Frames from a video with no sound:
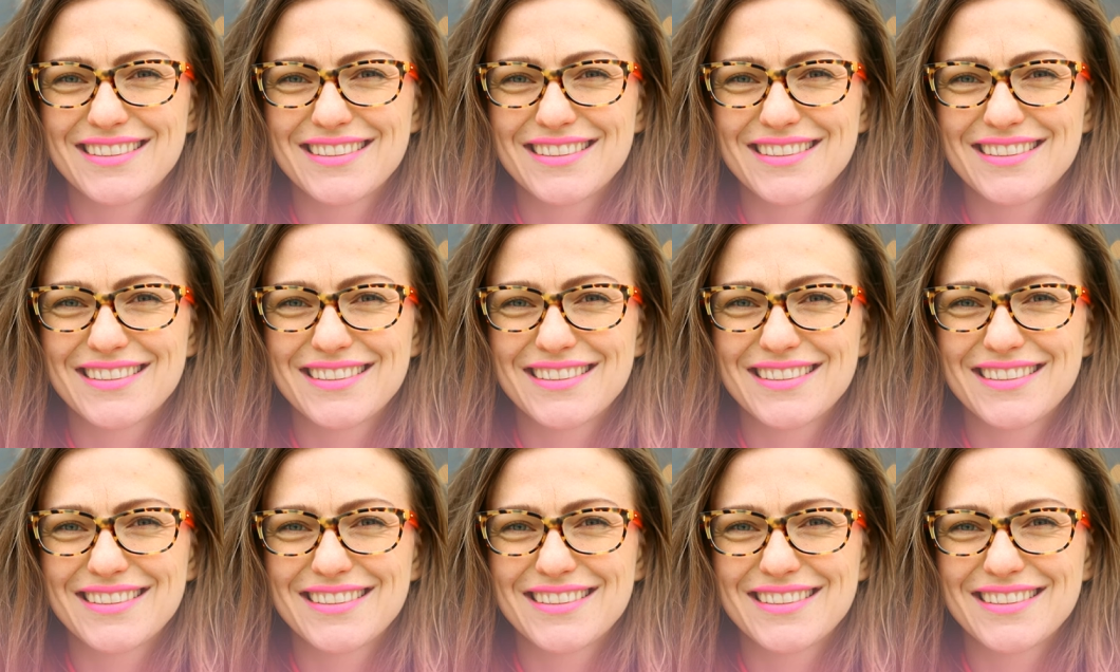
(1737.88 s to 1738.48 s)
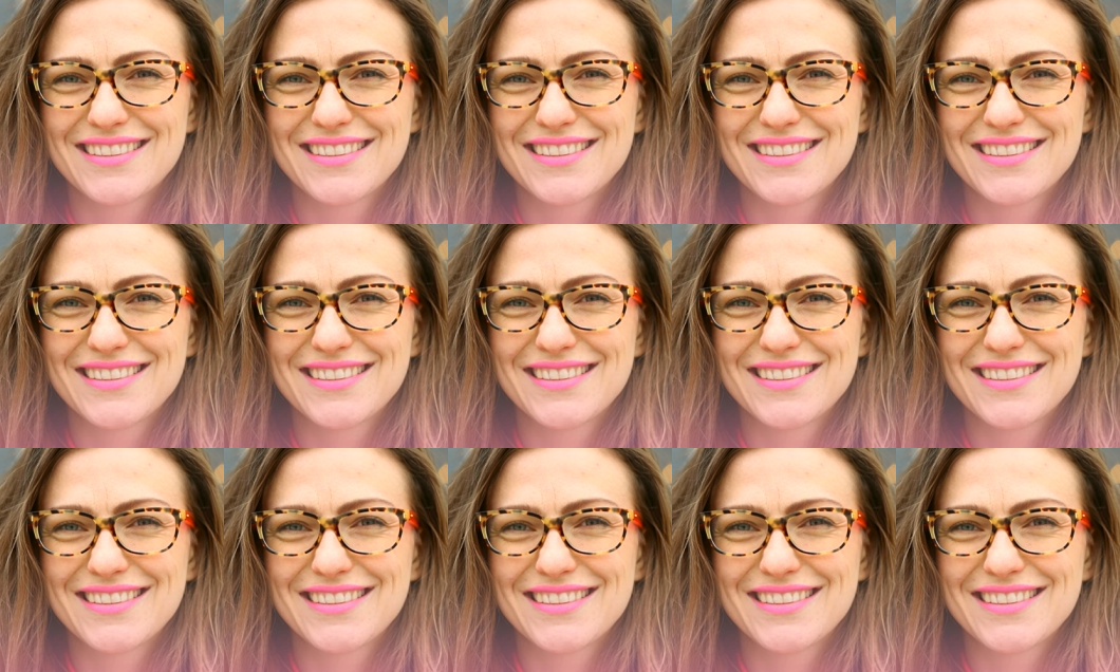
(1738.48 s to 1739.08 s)

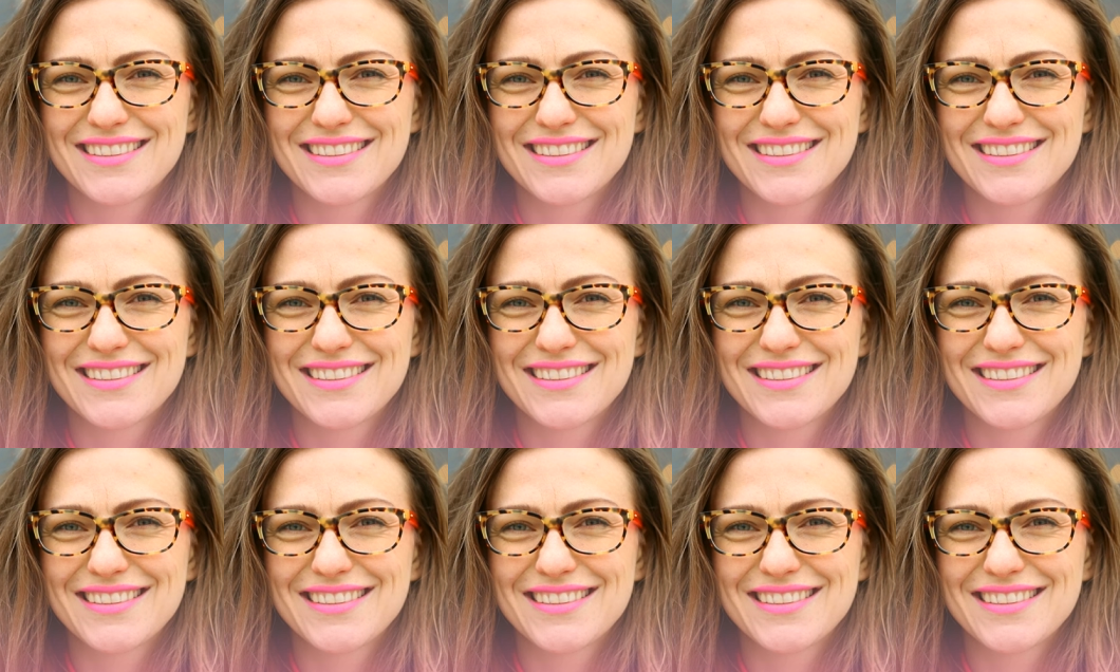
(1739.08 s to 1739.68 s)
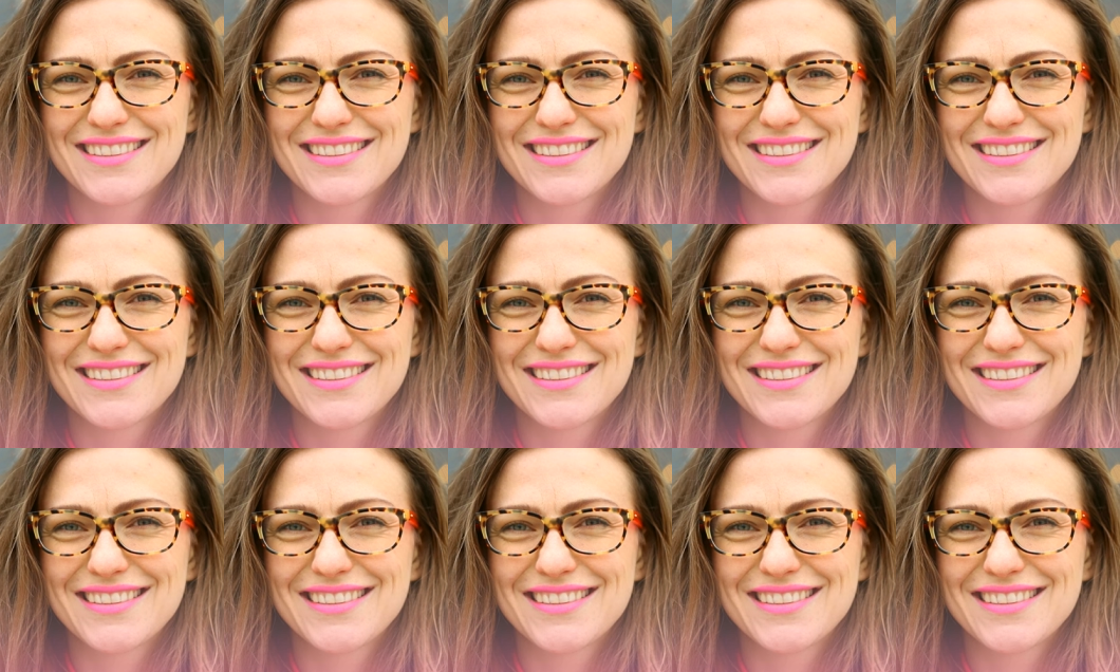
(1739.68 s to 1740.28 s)

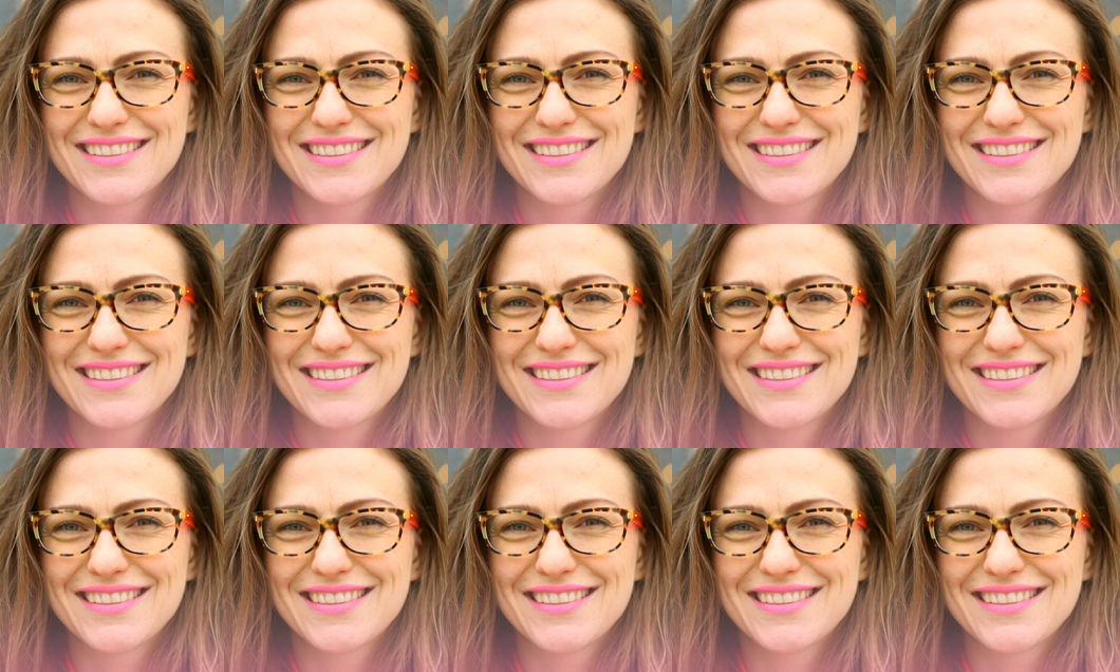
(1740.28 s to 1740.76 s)
(no lip movement)